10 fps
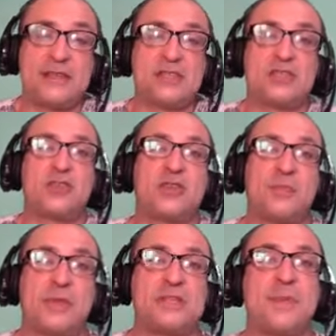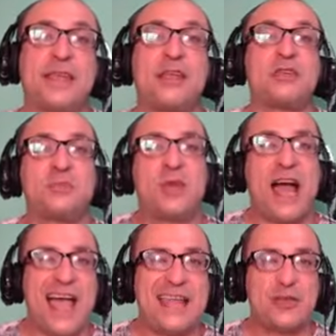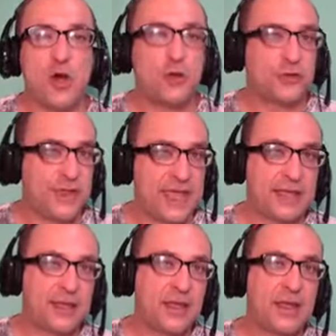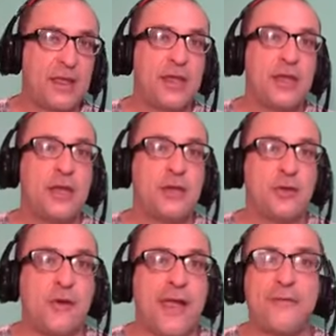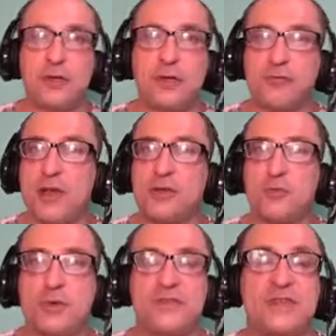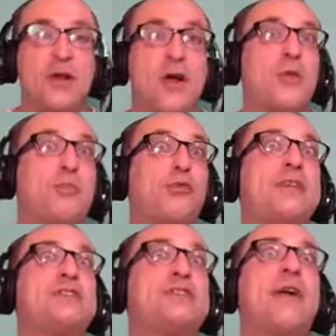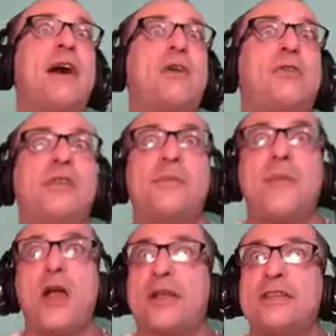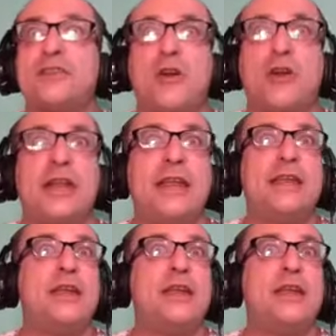This is just complete speculation, but I don't think your average Russian would have said, "Oh, the Brits are out, the Americans aren't in.